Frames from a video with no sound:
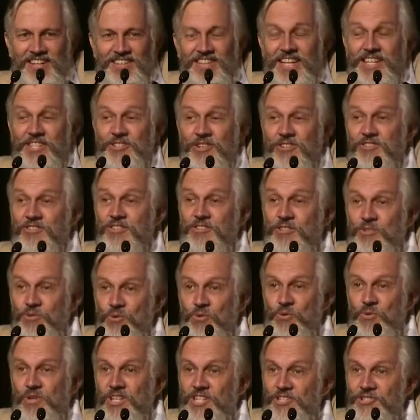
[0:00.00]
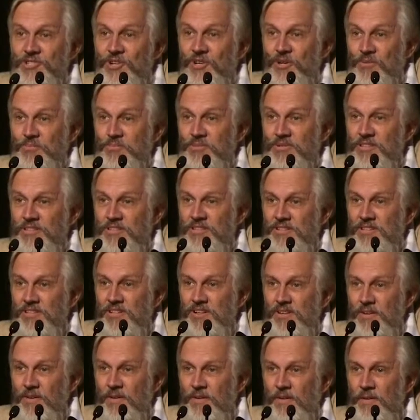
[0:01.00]
They just do a job.
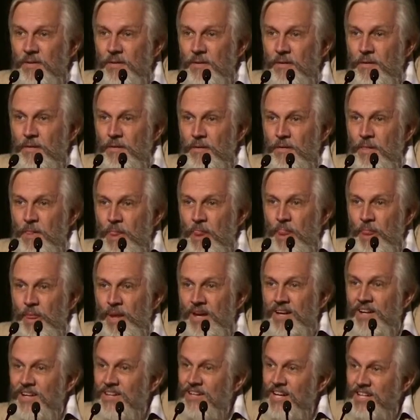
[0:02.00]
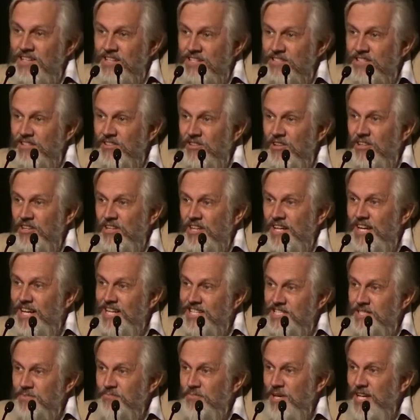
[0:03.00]
That is another
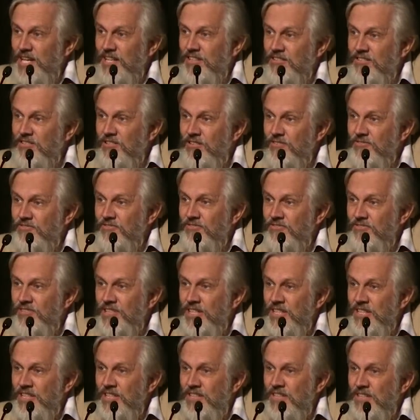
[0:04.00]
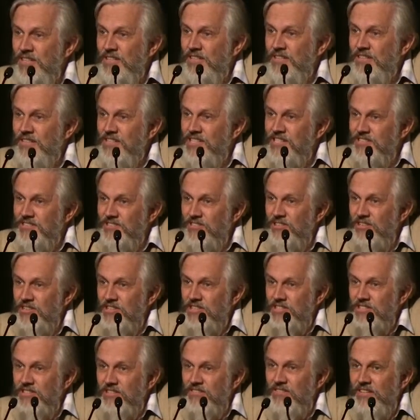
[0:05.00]
aspect of
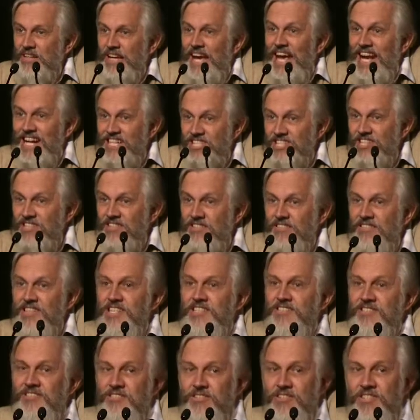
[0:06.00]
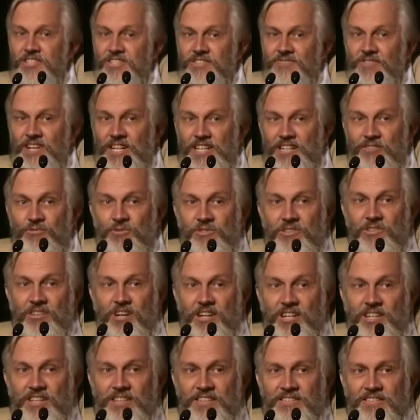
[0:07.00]
research, action research one could
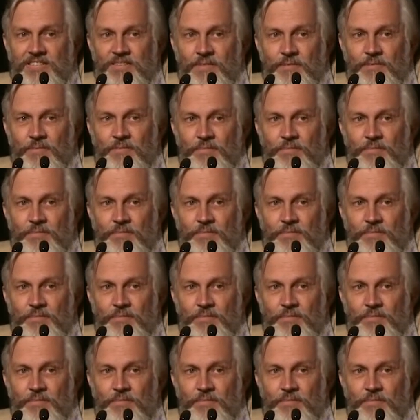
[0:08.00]
call it,